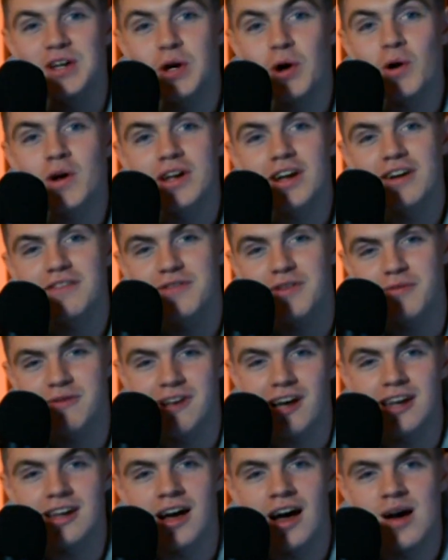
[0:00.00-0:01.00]
going off of
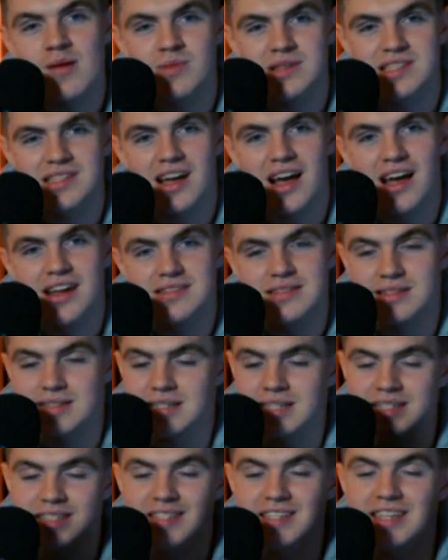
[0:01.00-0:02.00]
gun homicides,
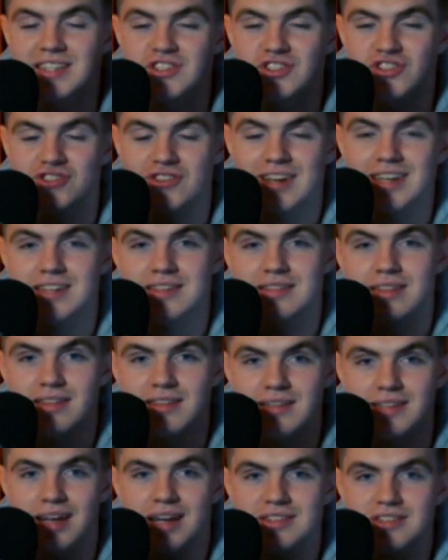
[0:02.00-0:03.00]
let's get straight into the
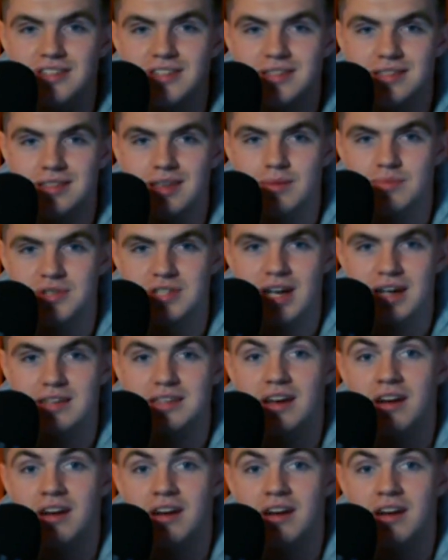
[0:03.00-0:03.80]
touchy subject